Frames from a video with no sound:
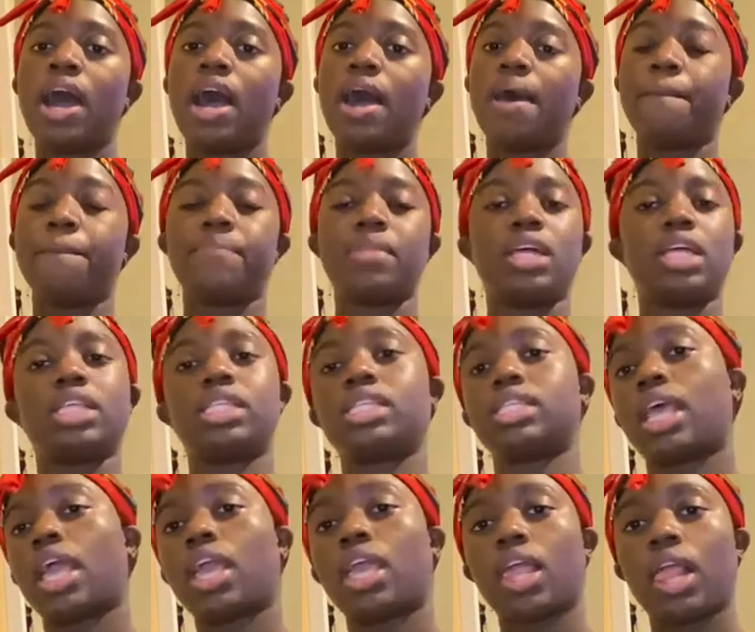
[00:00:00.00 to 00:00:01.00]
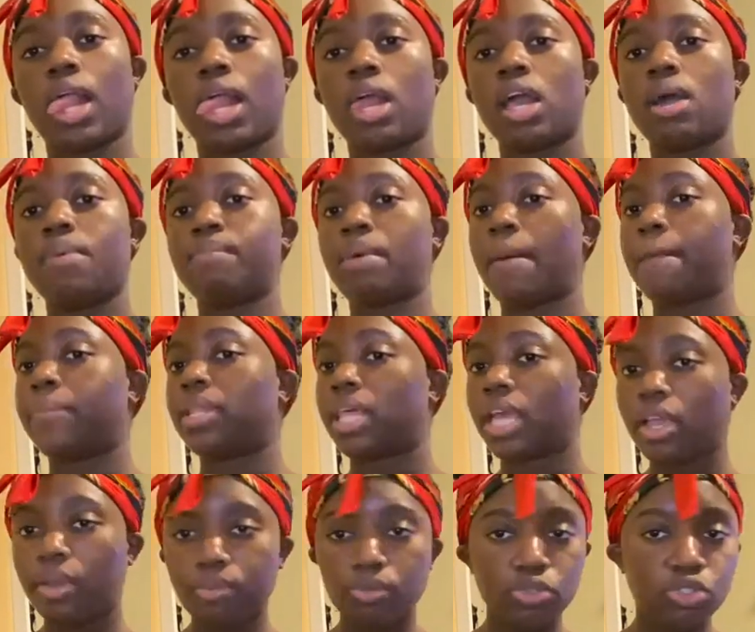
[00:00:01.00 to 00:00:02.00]
I'm not slacking, I'm not
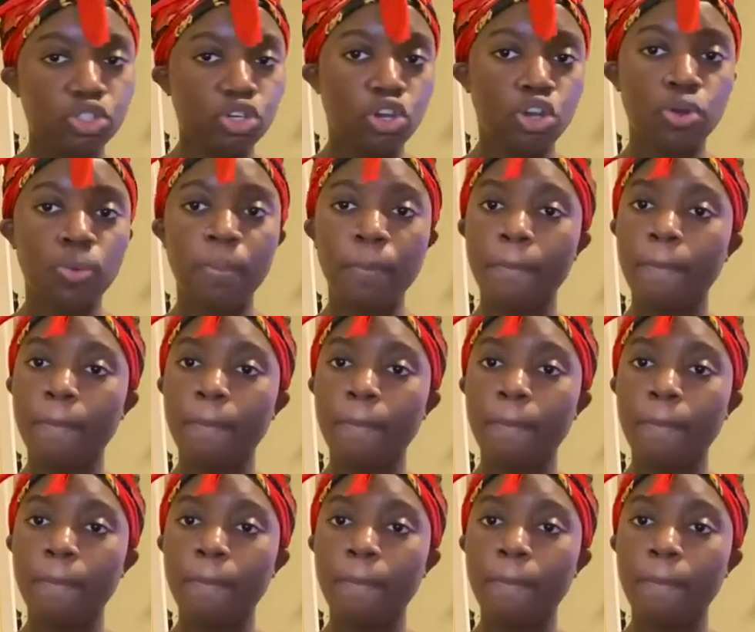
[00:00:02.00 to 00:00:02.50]
playing with y'all.